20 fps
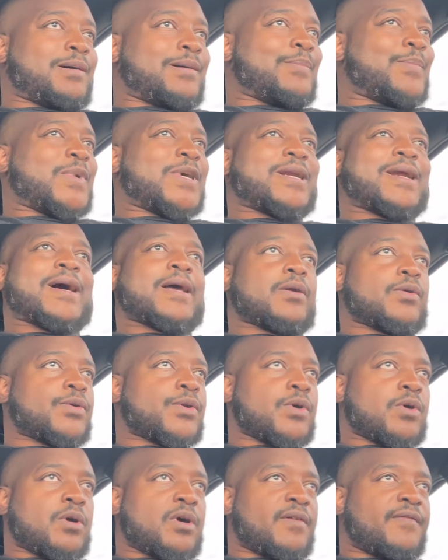But I don't
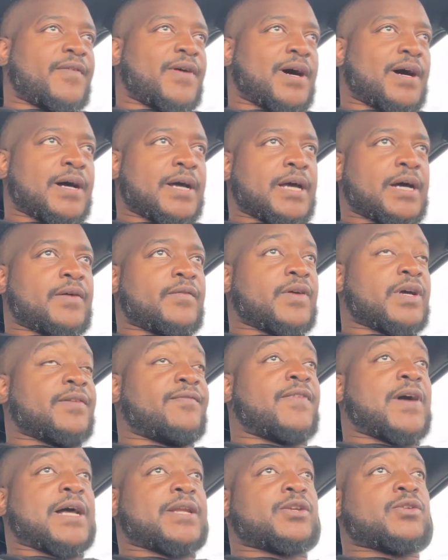know if
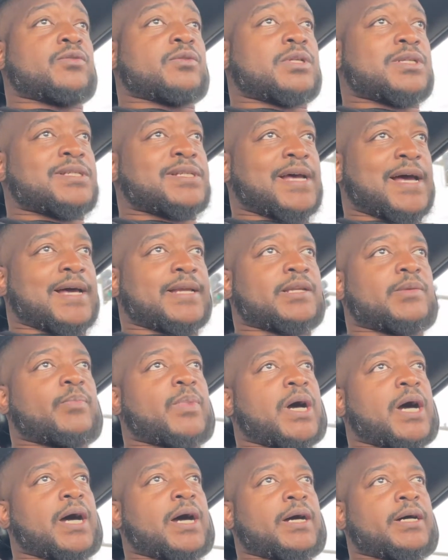I do decide to
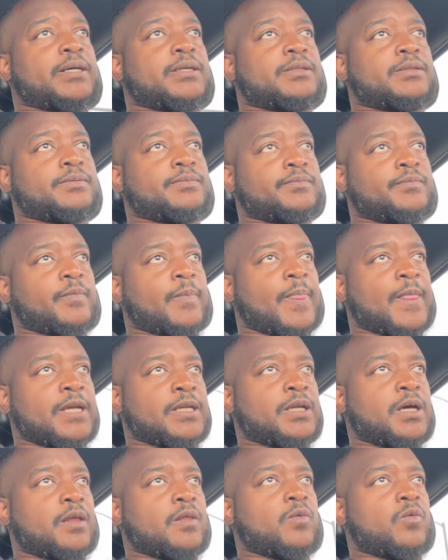buy
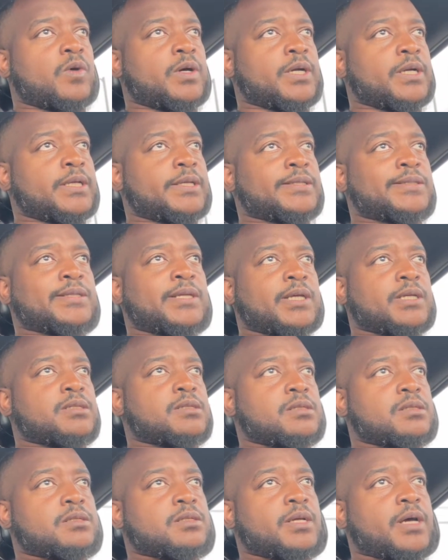another one of these
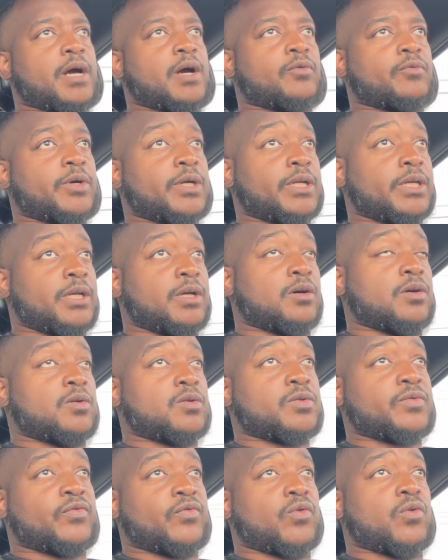Tesla style
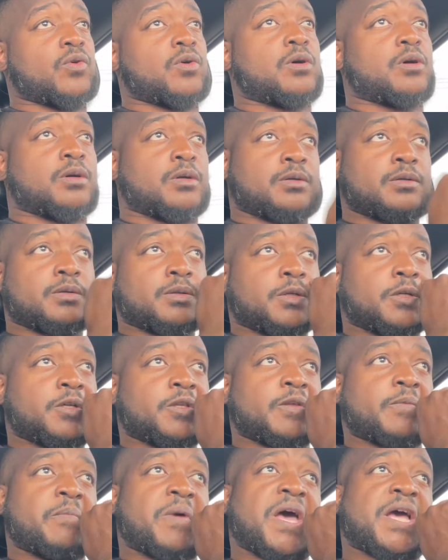radios for
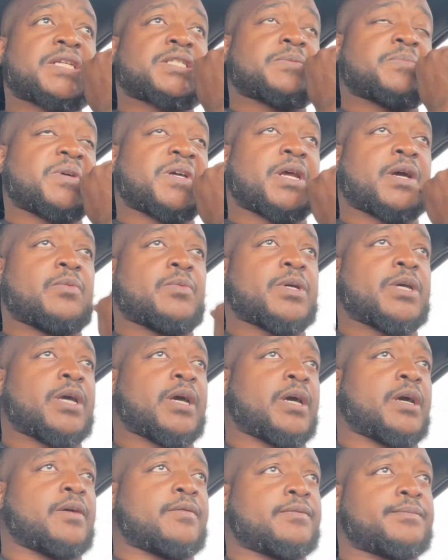the Maxima that we
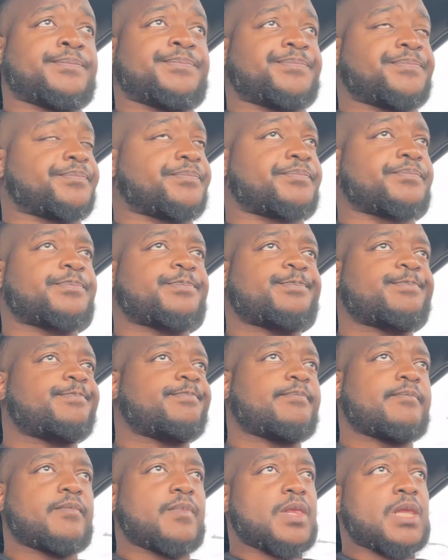have,
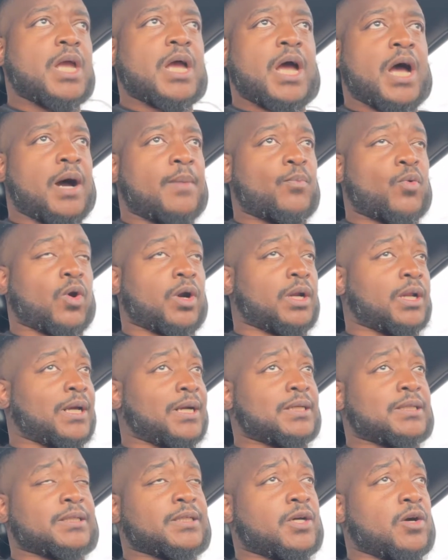I'll more than
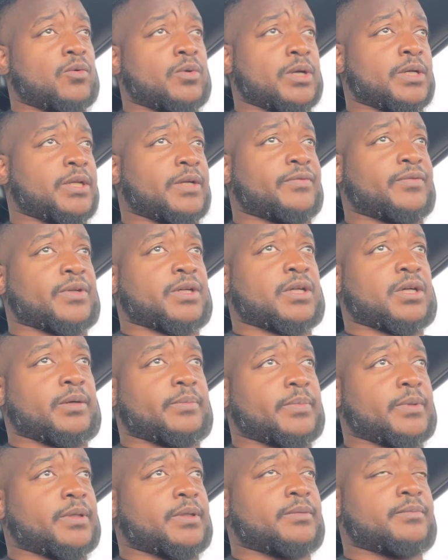likely go with a different
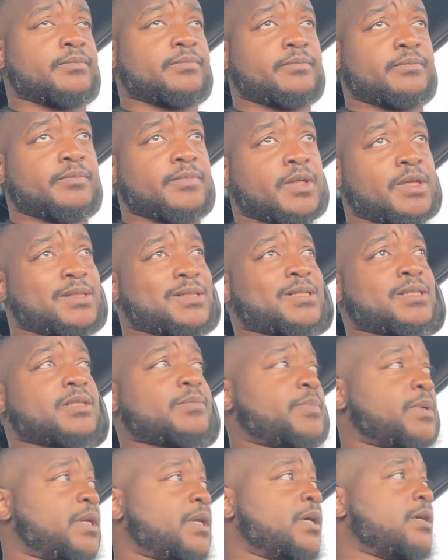company, because this is
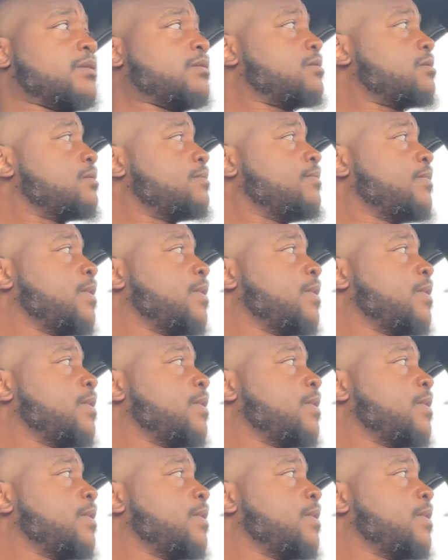bananas.